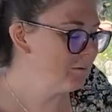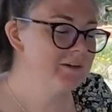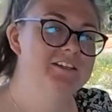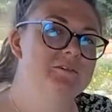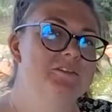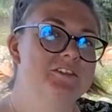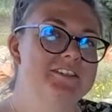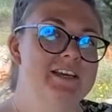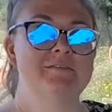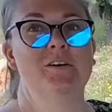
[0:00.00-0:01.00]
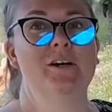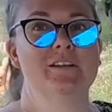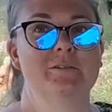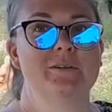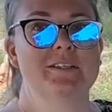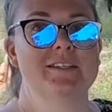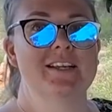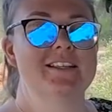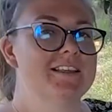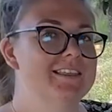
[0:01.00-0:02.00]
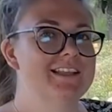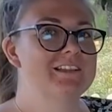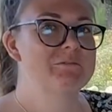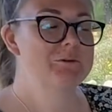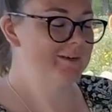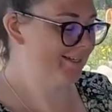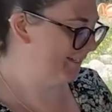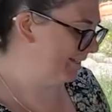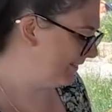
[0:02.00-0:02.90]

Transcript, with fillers: I'm going to do is just set fire to it instead. I think that's much better.